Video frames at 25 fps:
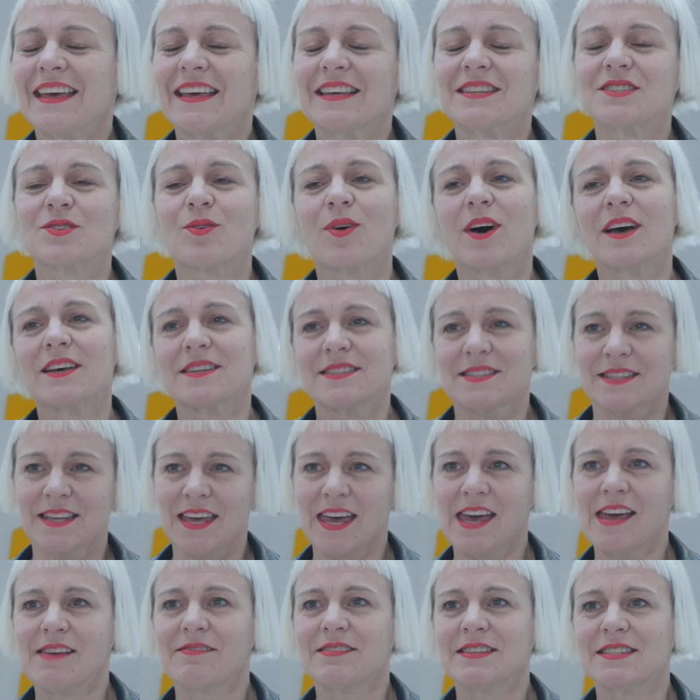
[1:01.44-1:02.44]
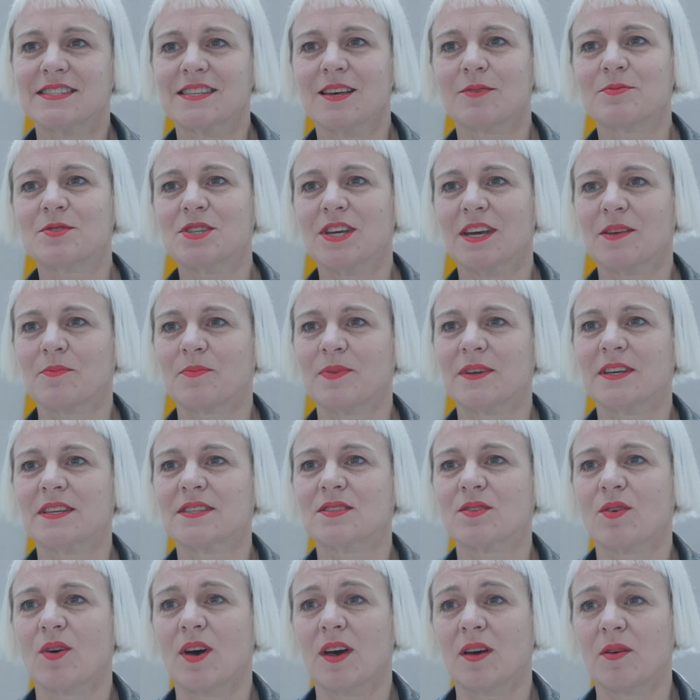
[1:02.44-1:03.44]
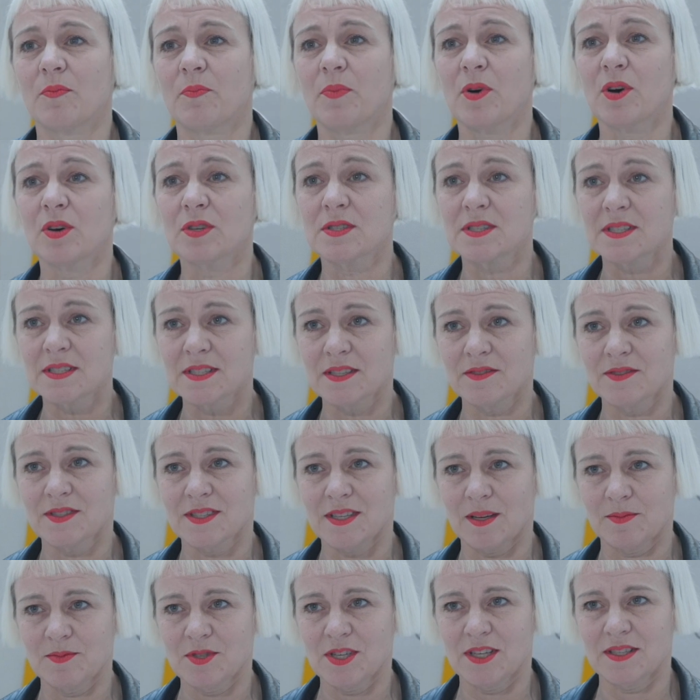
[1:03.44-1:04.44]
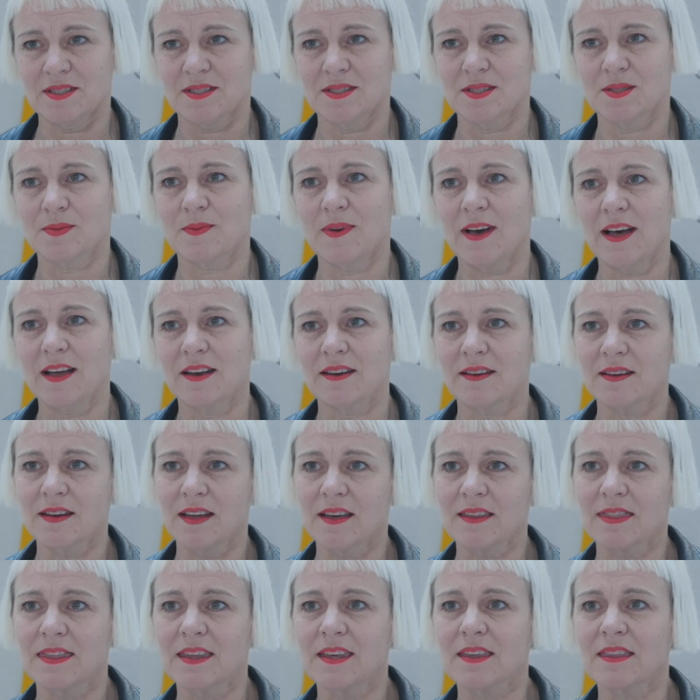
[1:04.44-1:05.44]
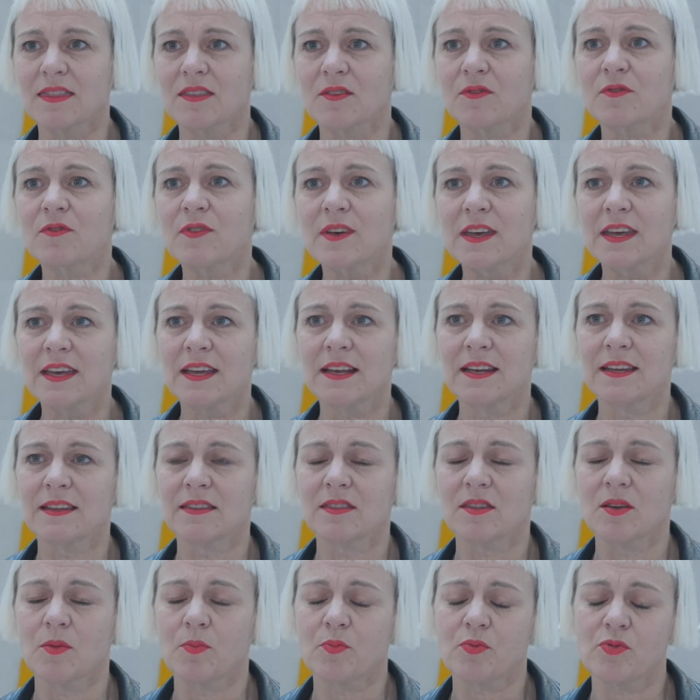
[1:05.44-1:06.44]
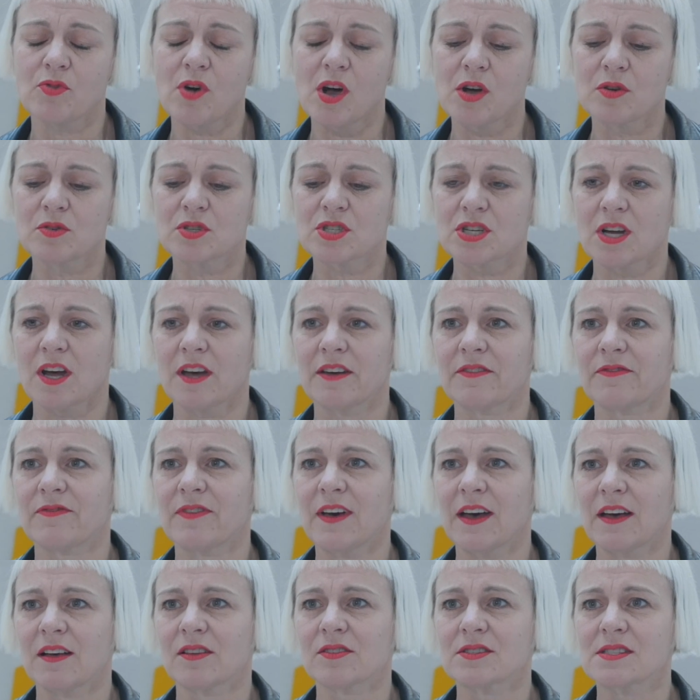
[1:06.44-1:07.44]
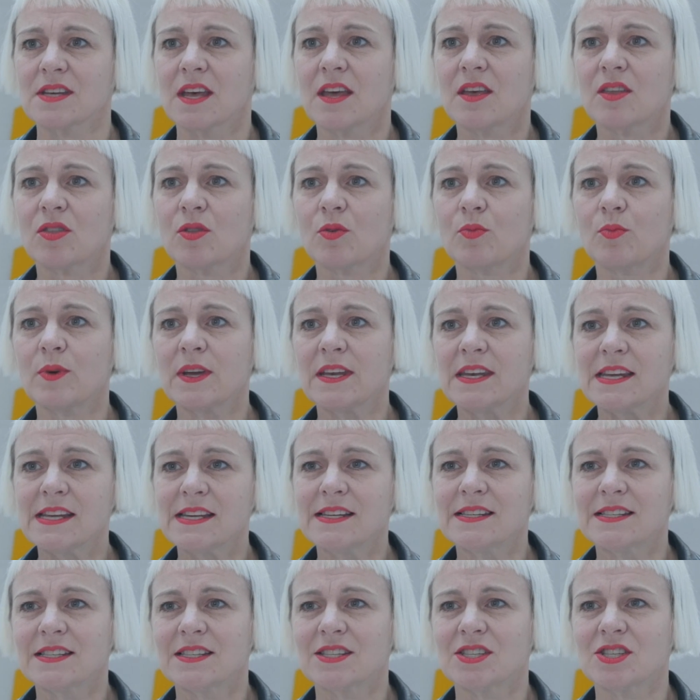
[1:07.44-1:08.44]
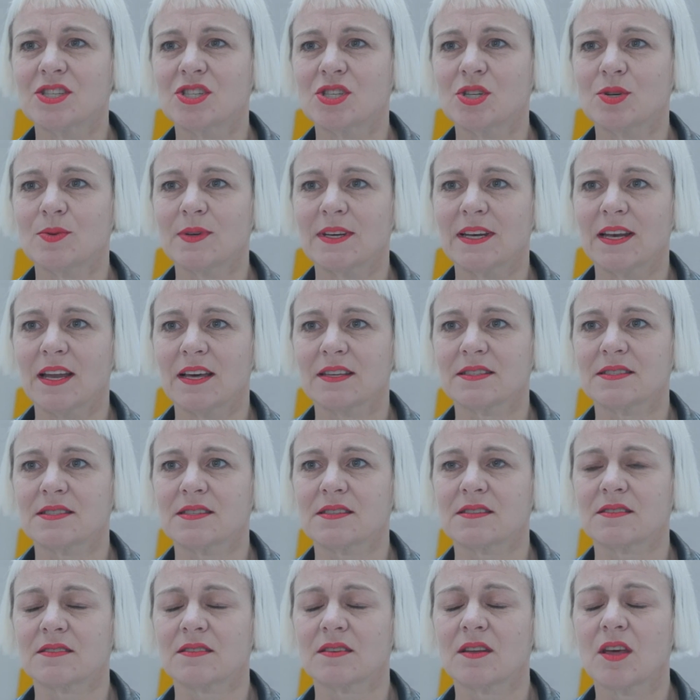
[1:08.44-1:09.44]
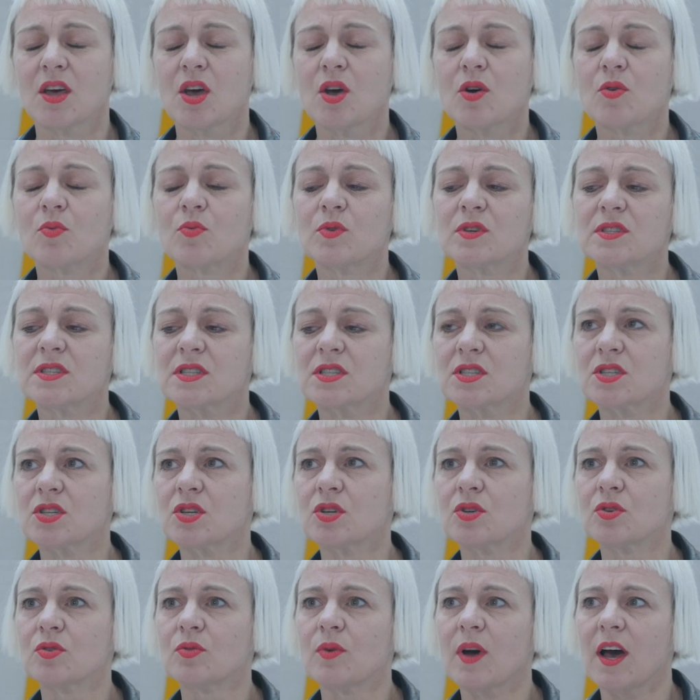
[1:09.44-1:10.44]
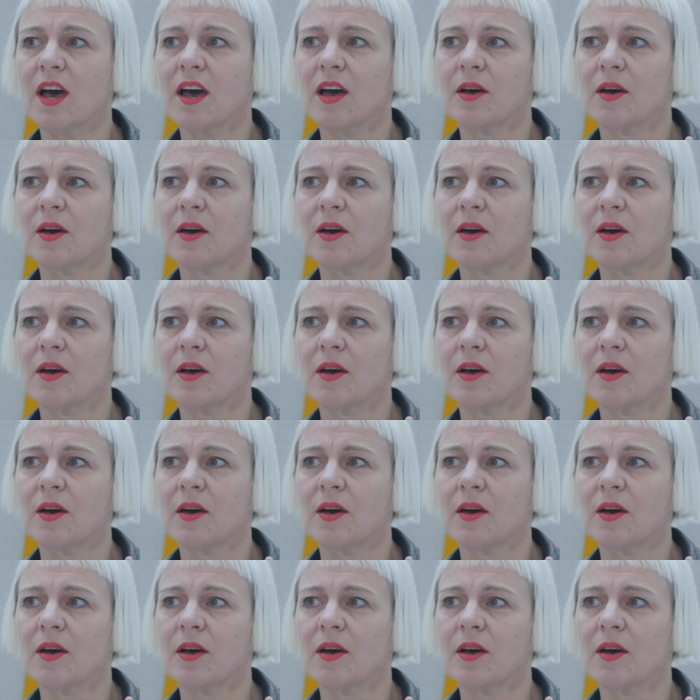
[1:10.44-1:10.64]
It's quite a scary subject, but it's quite a positive subject as well. And I think the approach I felt that we needed to do in London was to